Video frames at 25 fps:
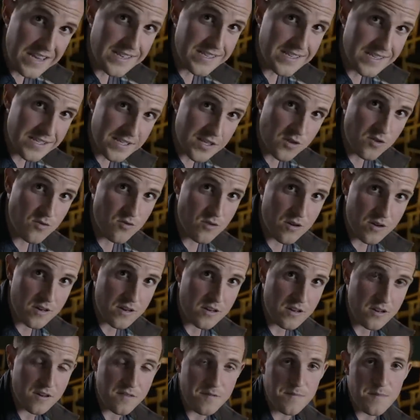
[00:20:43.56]
This is the
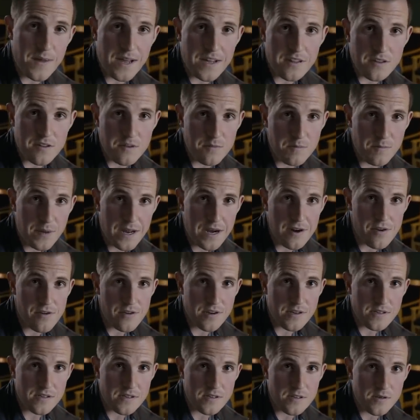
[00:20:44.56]
chronicle of Matthew
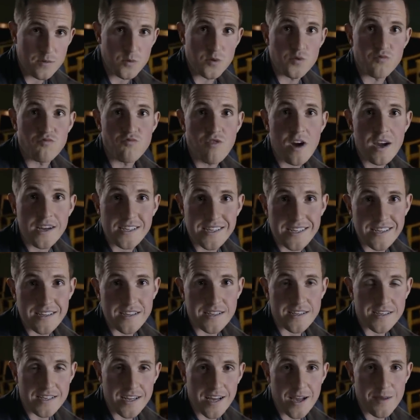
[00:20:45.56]
Paris, who was
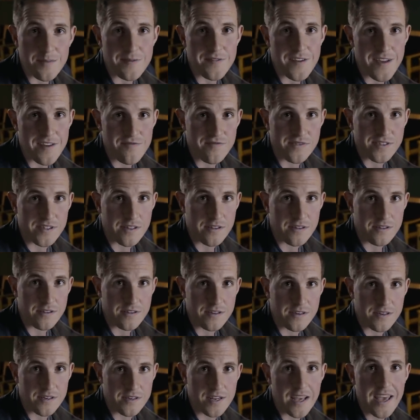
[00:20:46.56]
writing at the time of Henry
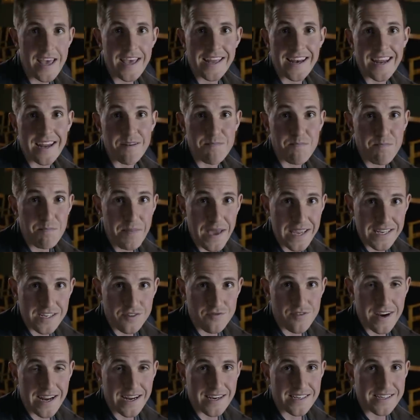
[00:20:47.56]
III and had
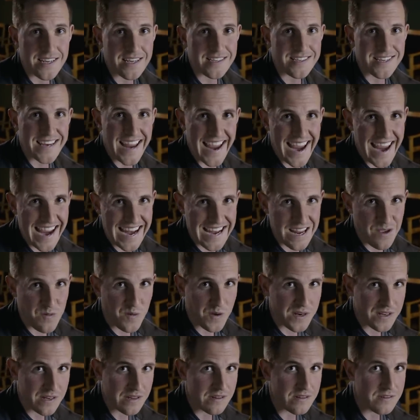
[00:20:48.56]
better access than
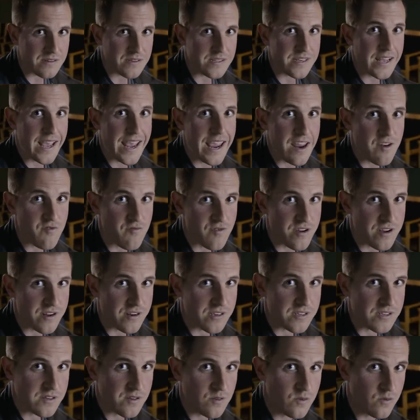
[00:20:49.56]
anyone else to Henry
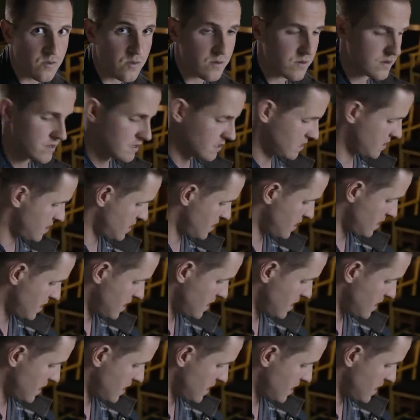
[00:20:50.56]
and his court.